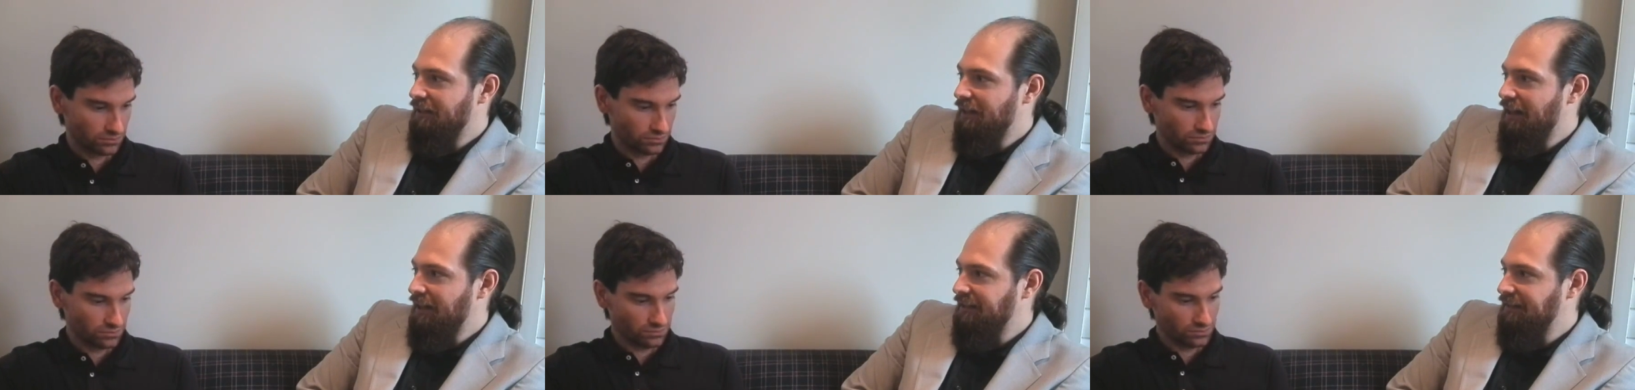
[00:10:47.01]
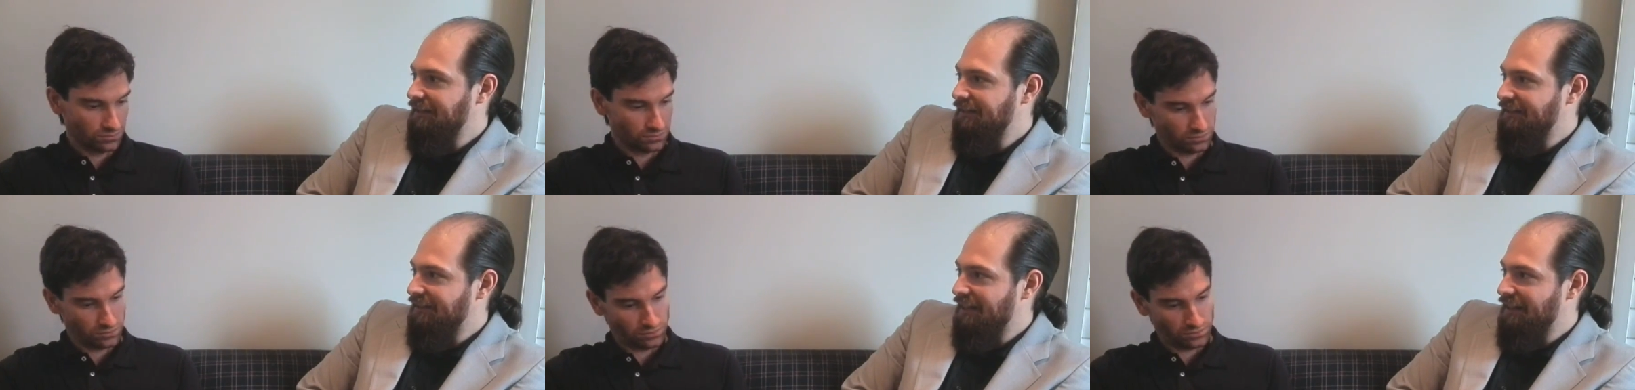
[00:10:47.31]
Speaker 1: A
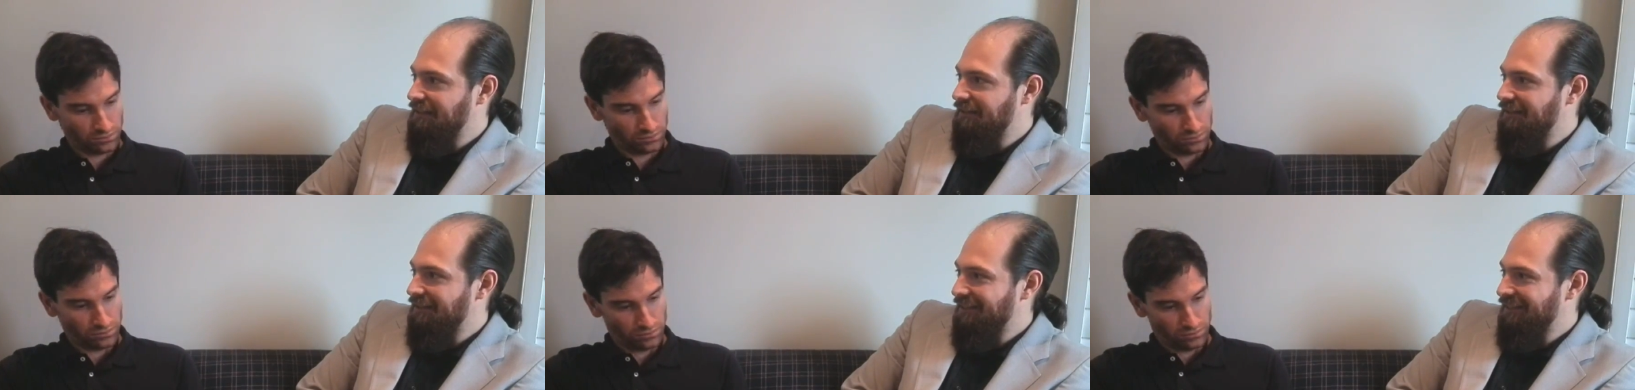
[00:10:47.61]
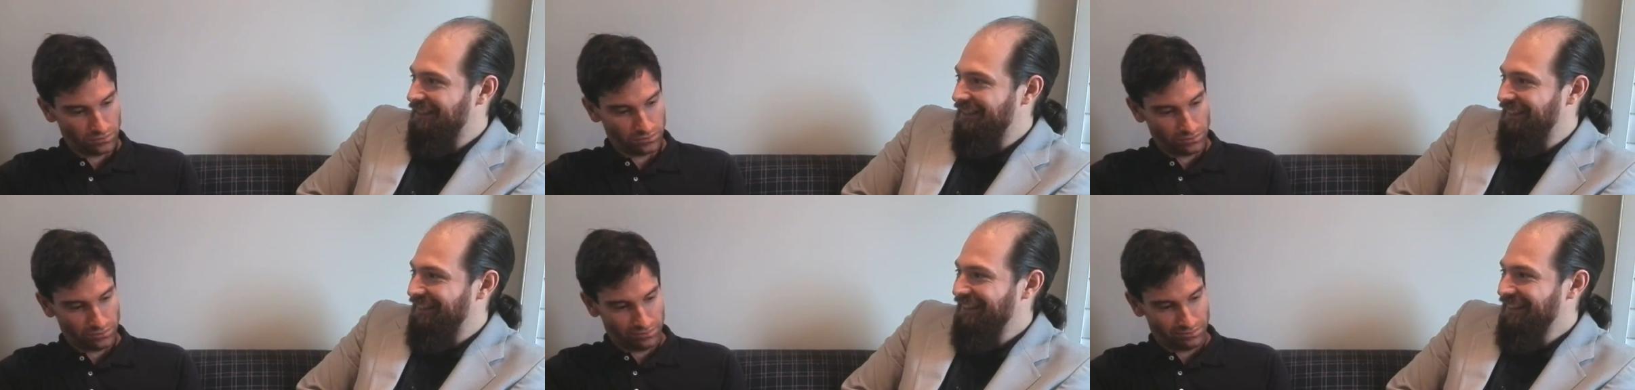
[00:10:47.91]
to Z
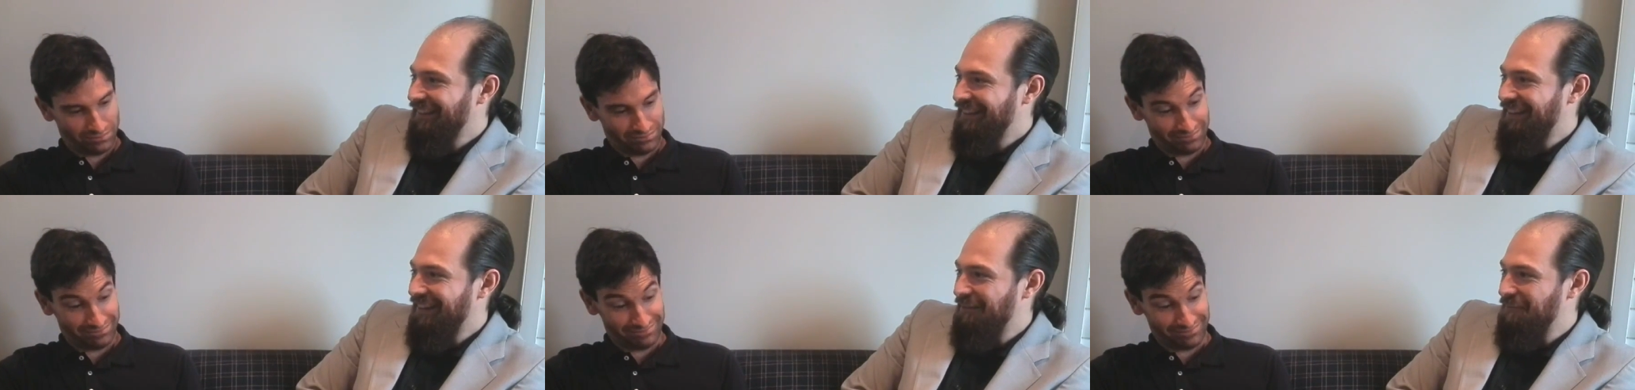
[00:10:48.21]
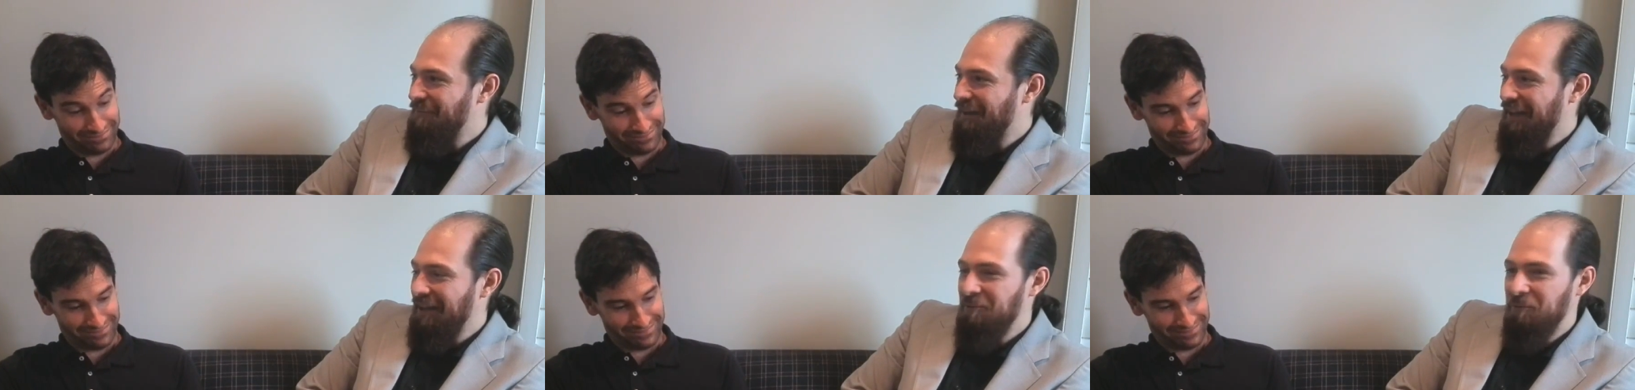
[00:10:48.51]

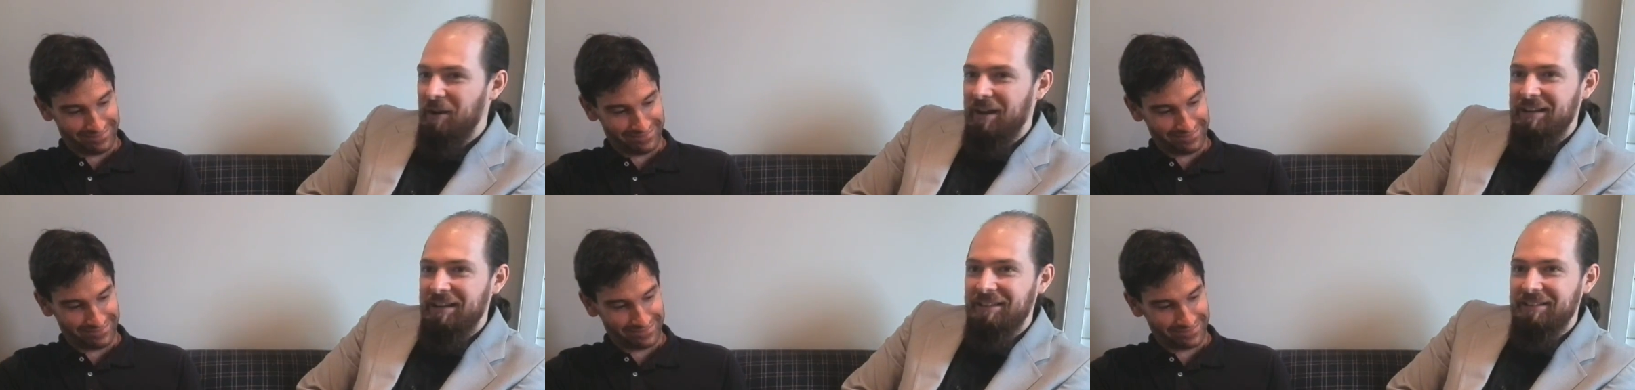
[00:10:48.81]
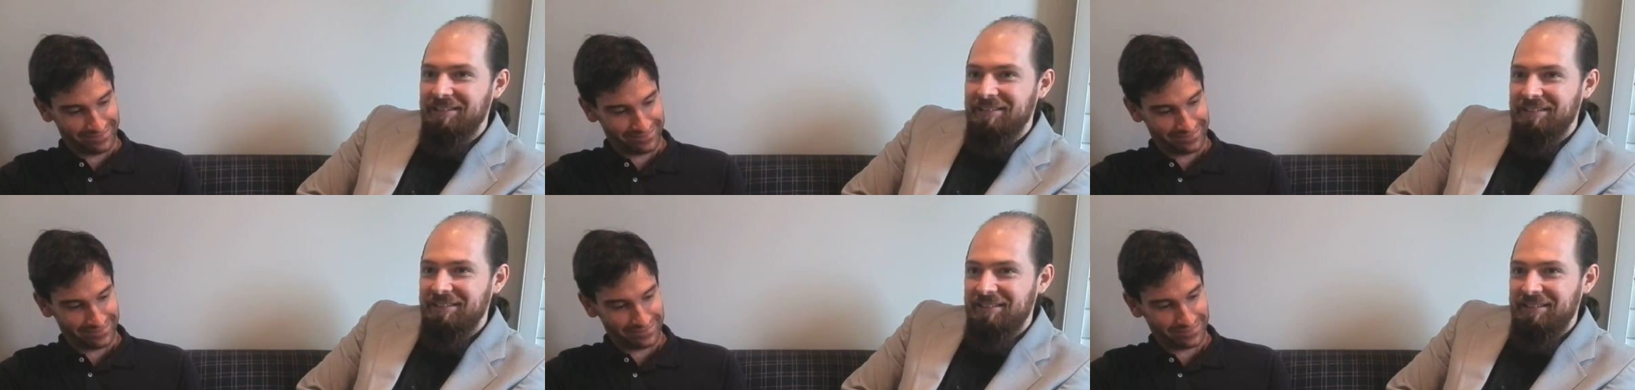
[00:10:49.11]
uh,
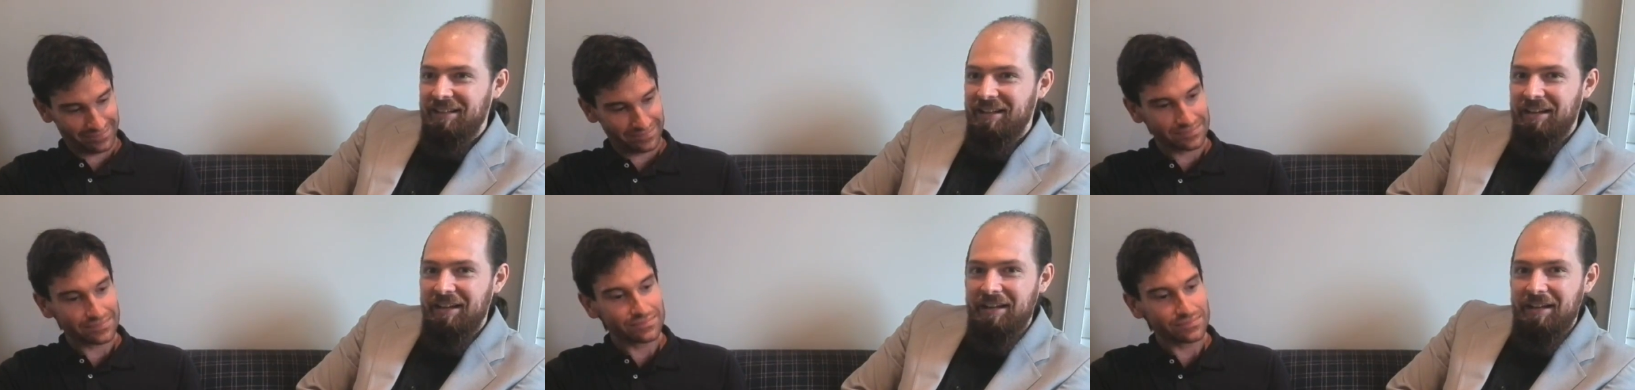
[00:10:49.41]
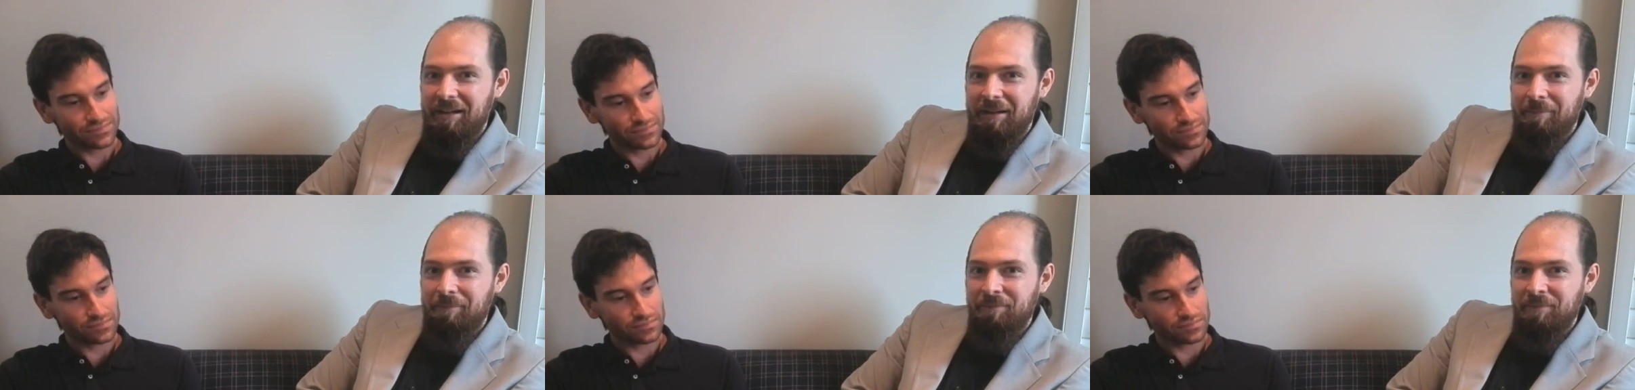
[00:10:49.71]
bandwagon,
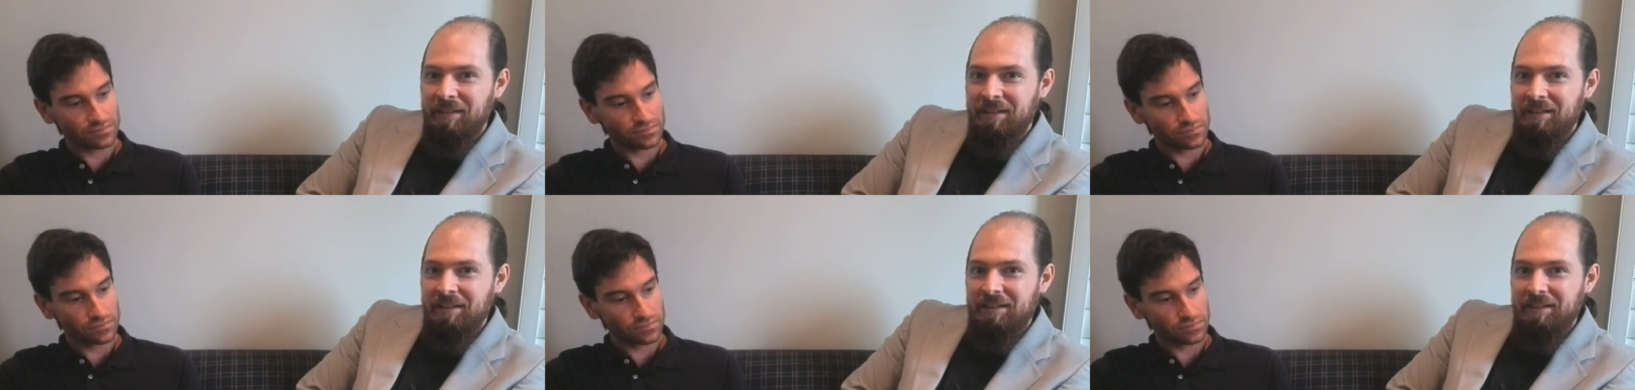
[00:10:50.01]
um,